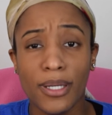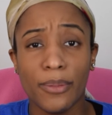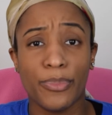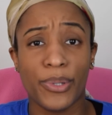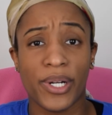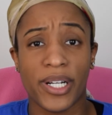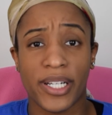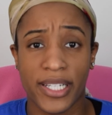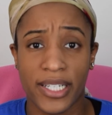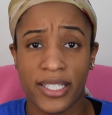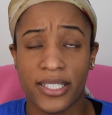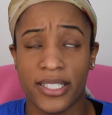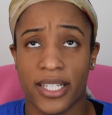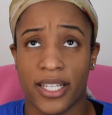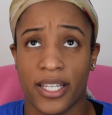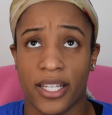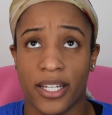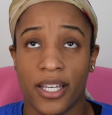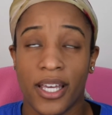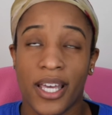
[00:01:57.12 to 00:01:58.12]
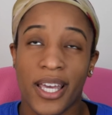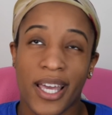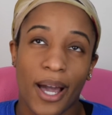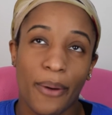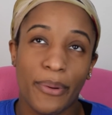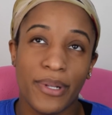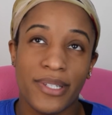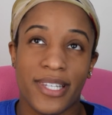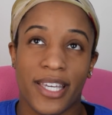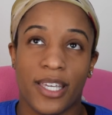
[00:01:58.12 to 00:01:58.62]
predicted, I
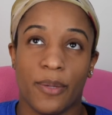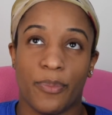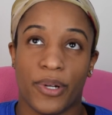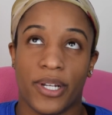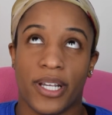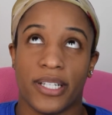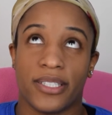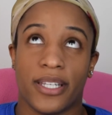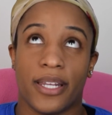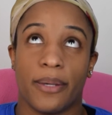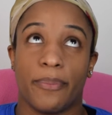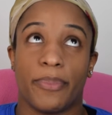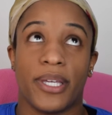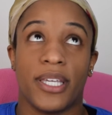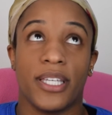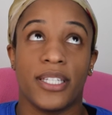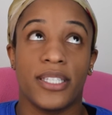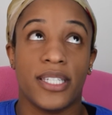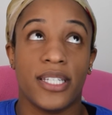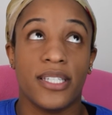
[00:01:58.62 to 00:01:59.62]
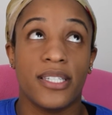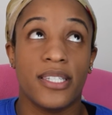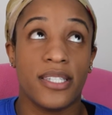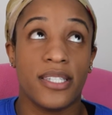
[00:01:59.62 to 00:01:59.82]
wouldn't say he predicted it, but he did